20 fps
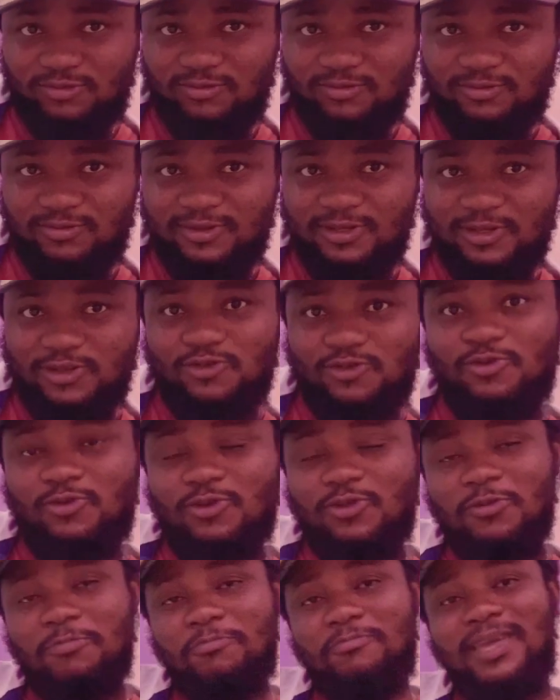to make
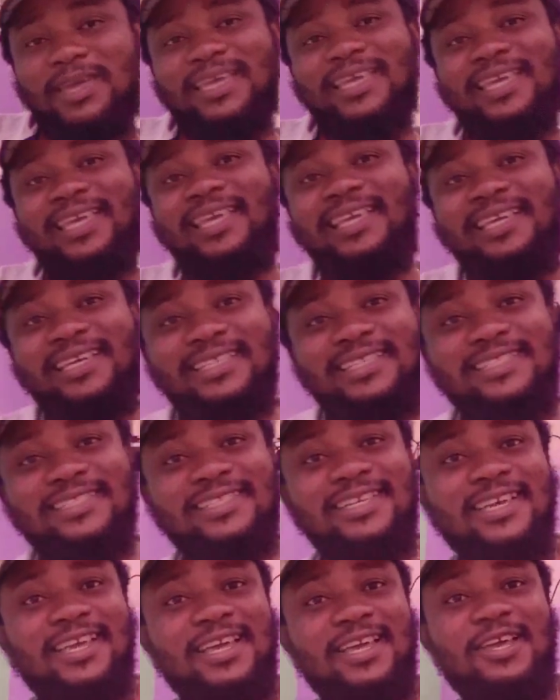it
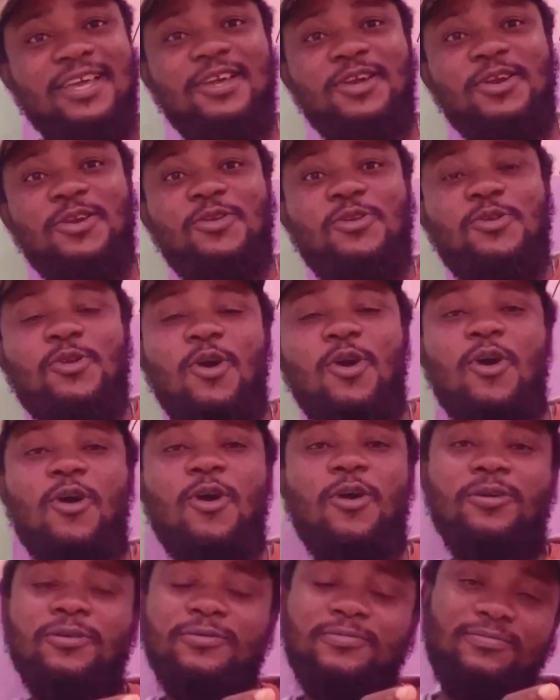your
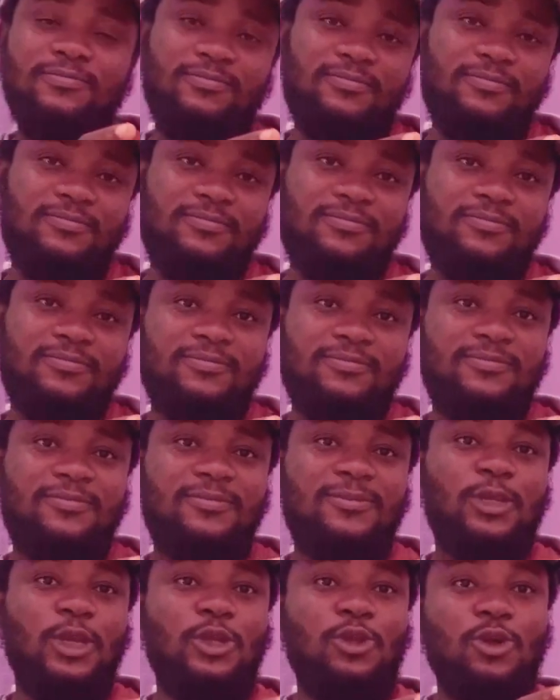
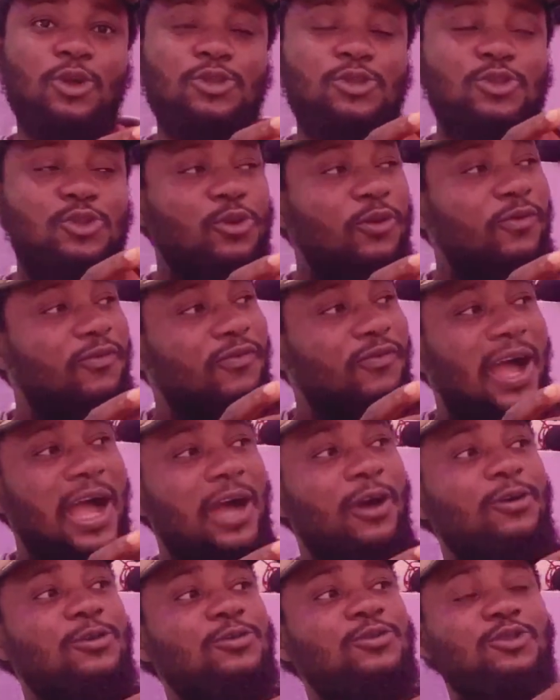newfound
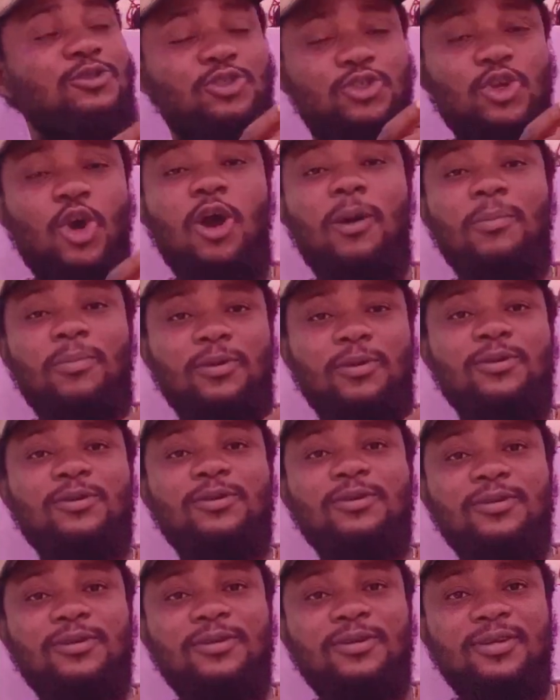job
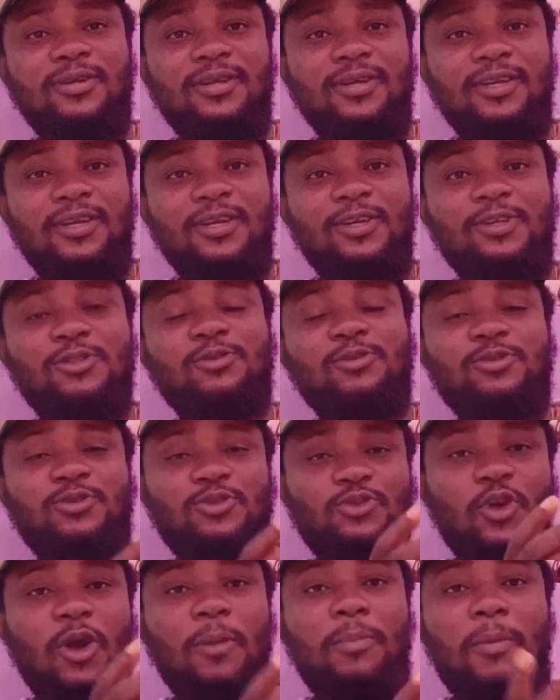to stop
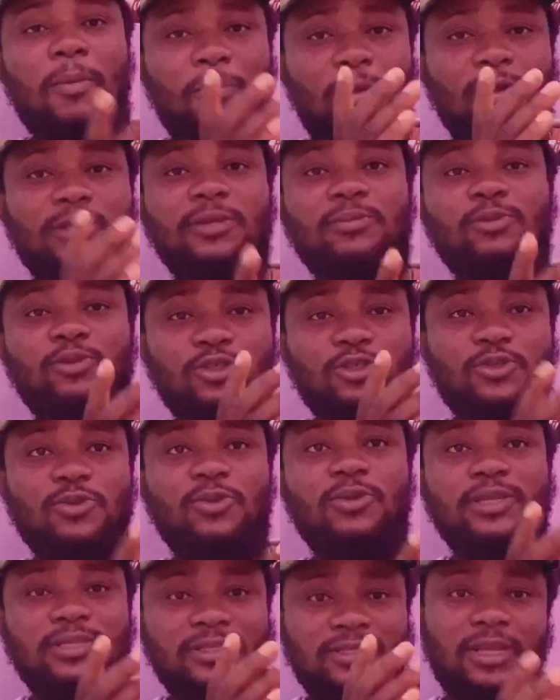portable show in South
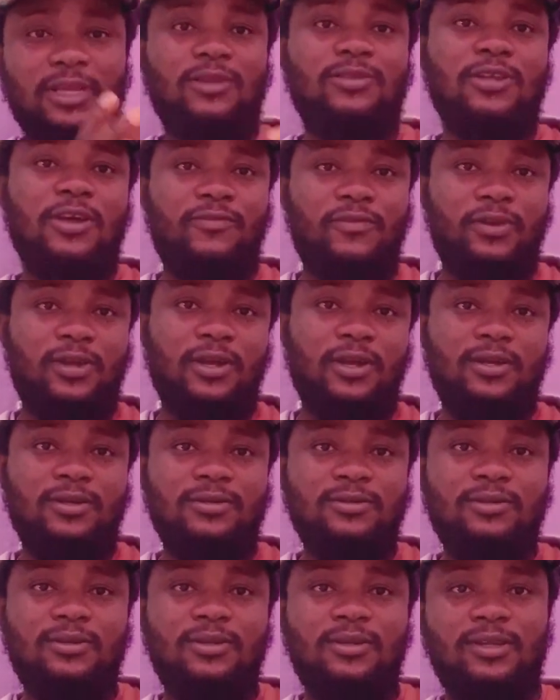Africa. It's
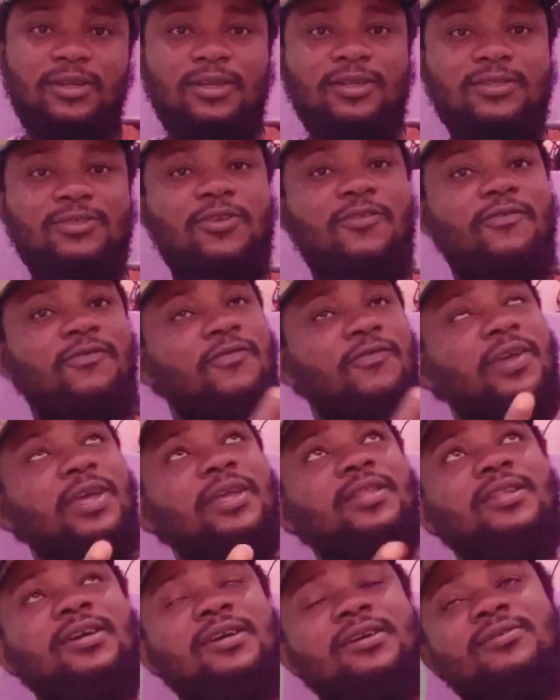unfair now. Allow
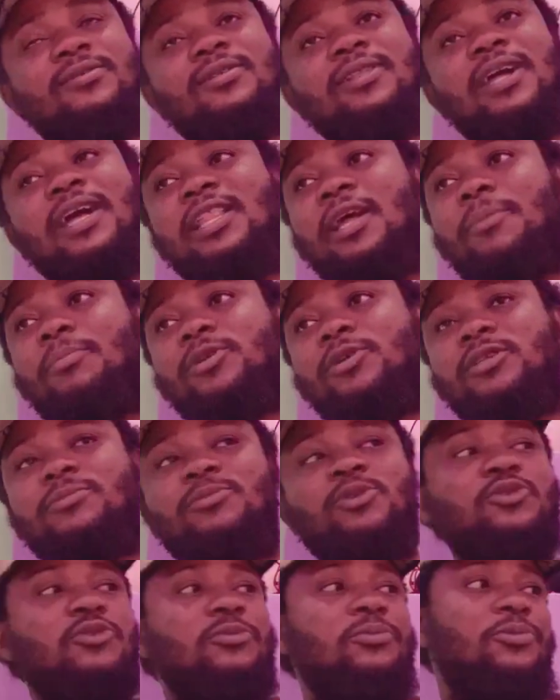portable to breathe.
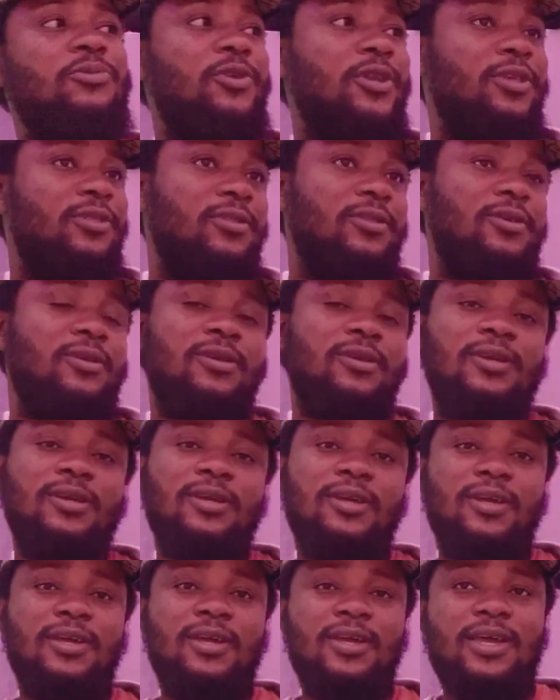
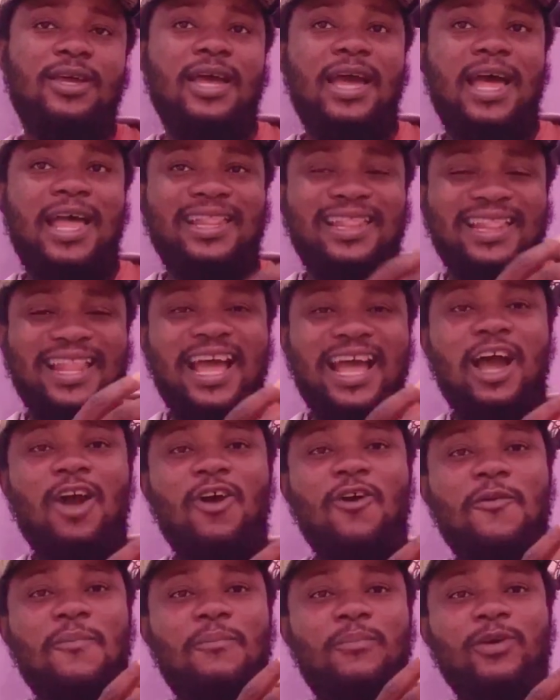Allow portable to
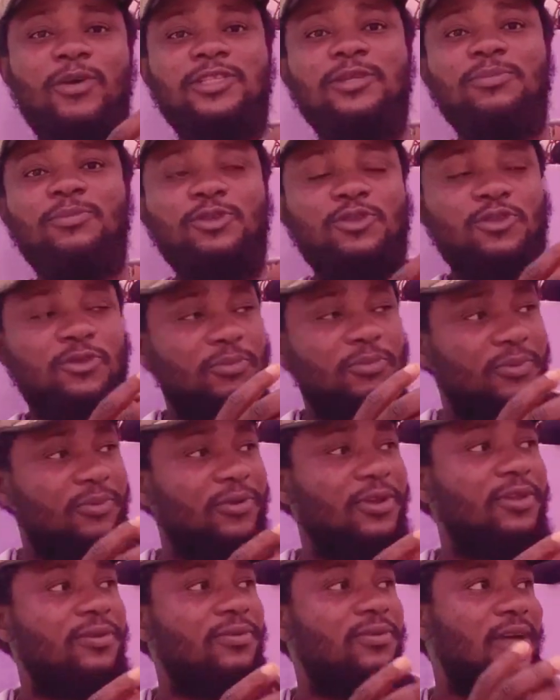breathe. Allow
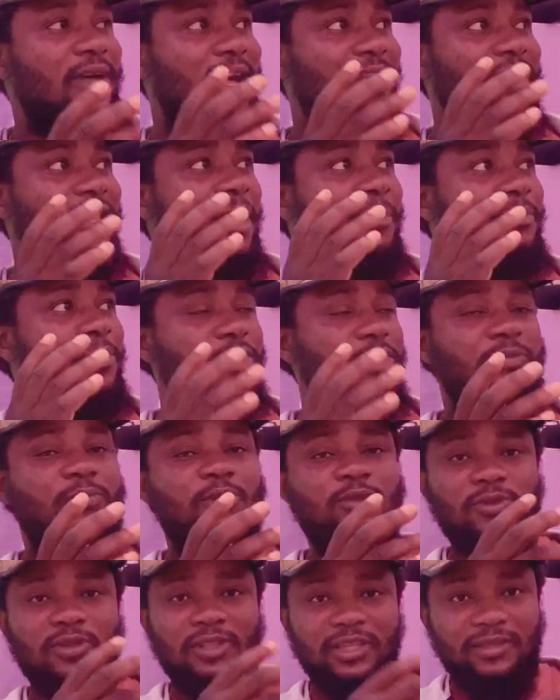portable to live his
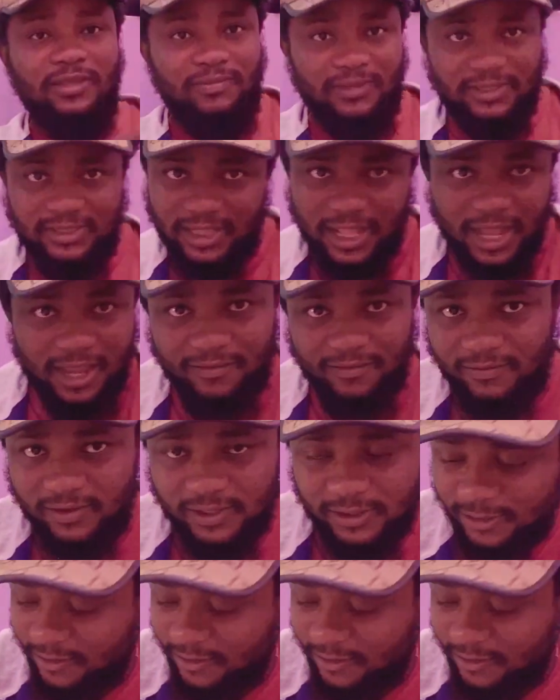life. It's unfair.